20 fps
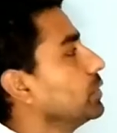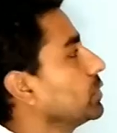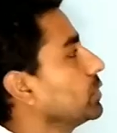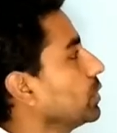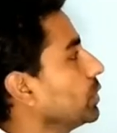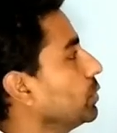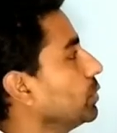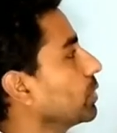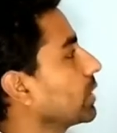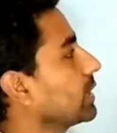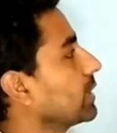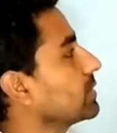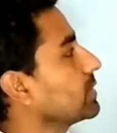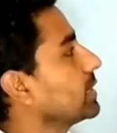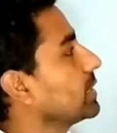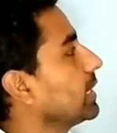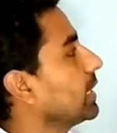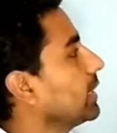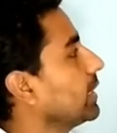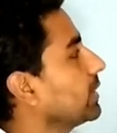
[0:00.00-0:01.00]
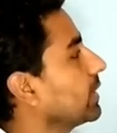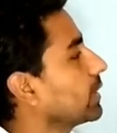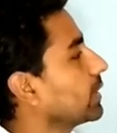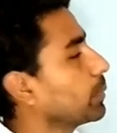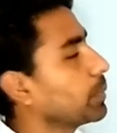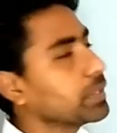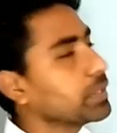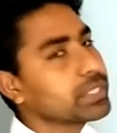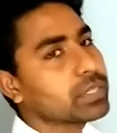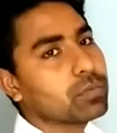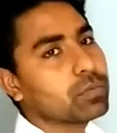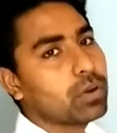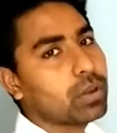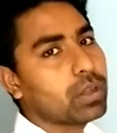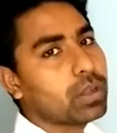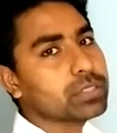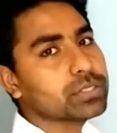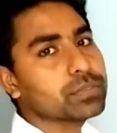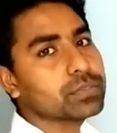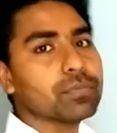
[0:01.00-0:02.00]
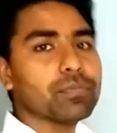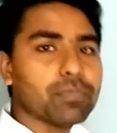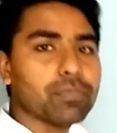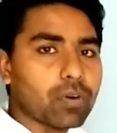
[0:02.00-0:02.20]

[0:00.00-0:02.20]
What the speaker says: So you can see the temperature was